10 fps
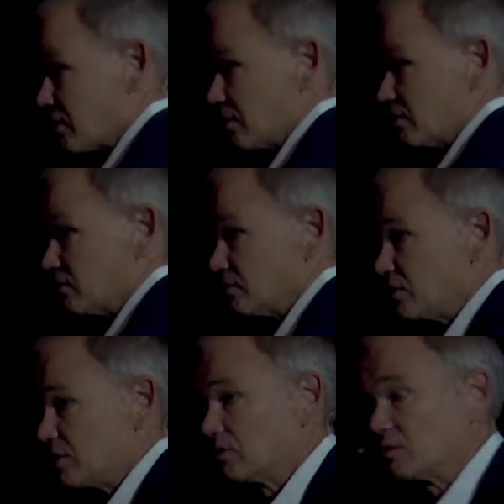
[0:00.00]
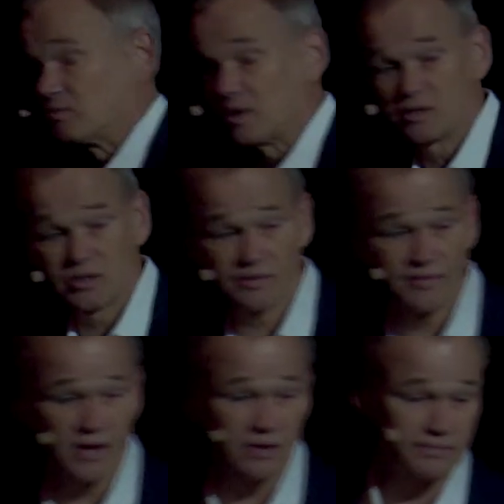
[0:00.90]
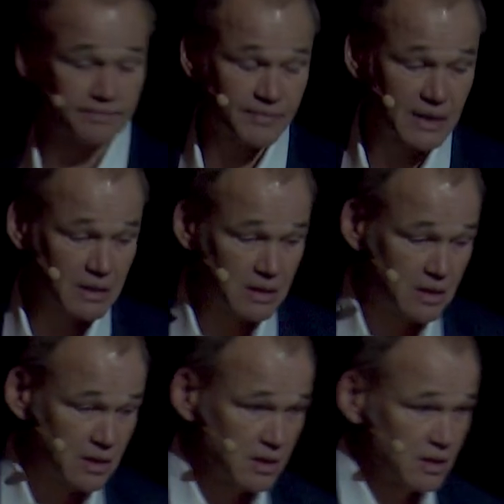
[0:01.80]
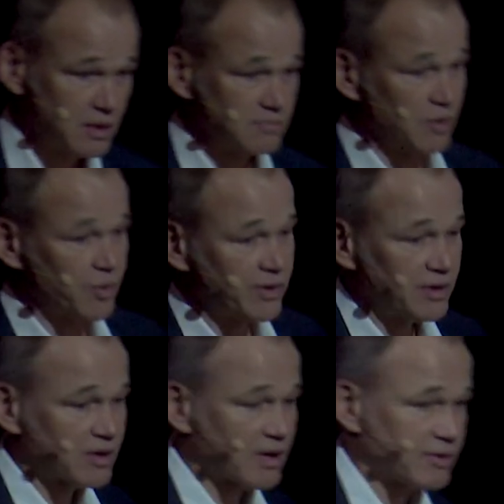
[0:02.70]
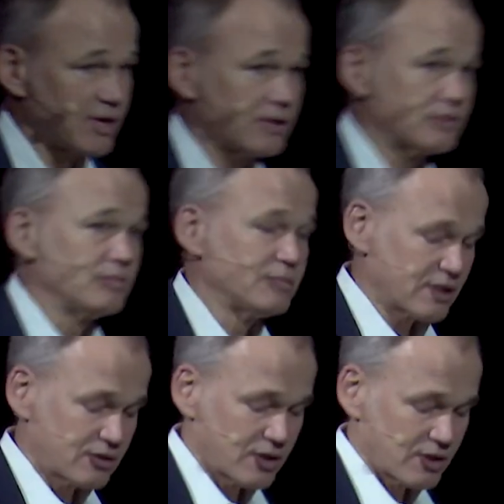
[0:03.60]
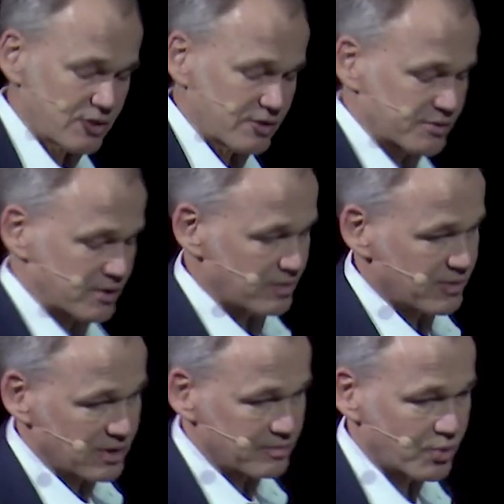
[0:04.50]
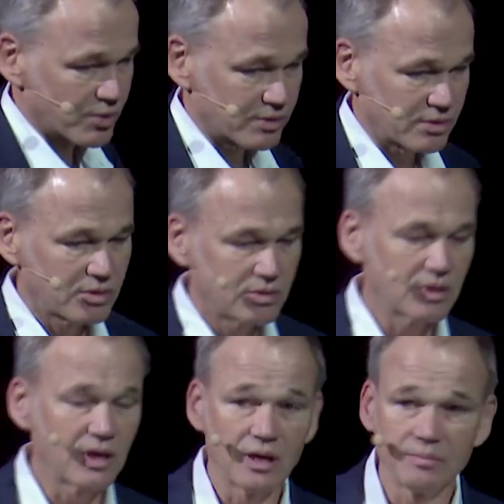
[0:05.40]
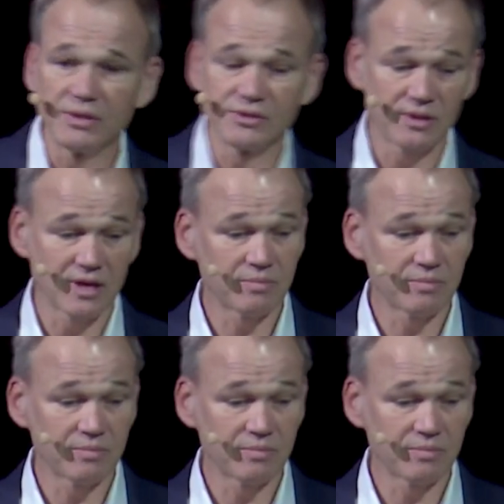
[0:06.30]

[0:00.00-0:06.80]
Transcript: they're shielded, running just fine. But we think carbon nanotube technology is going to be an important piece of that